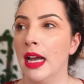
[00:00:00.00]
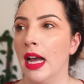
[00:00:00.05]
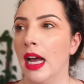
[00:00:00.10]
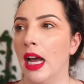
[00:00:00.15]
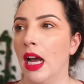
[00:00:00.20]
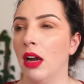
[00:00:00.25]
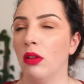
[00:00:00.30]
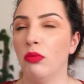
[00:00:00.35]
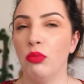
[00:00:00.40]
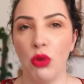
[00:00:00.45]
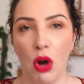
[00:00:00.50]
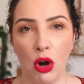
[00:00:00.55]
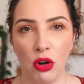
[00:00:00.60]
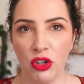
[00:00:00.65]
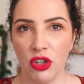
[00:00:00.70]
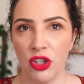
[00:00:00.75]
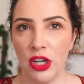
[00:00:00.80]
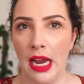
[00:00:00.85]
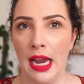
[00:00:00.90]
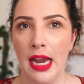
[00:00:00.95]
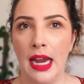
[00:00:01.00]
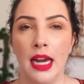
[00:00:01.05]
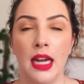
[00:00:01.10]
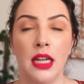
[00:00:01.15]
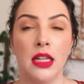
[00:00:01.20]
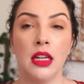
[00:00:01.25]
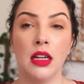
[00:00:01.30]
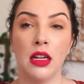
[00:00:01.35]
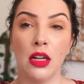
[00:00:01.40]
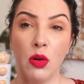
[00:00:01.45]
Wrong
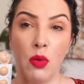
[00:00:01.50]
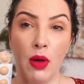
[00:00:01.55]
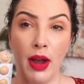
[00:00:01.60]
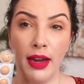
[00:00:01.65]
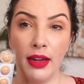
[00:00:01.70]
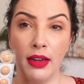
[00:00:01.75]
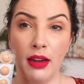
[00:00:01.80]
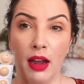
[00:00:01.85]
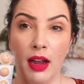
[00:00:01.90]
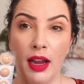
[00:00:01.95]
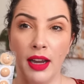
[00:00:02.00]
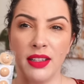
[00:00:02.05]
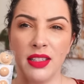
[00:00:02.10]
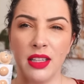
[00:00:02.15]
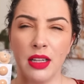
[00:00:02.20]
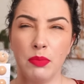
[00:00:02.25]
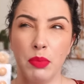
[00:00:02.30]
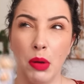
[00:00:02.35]
shade, quite nice.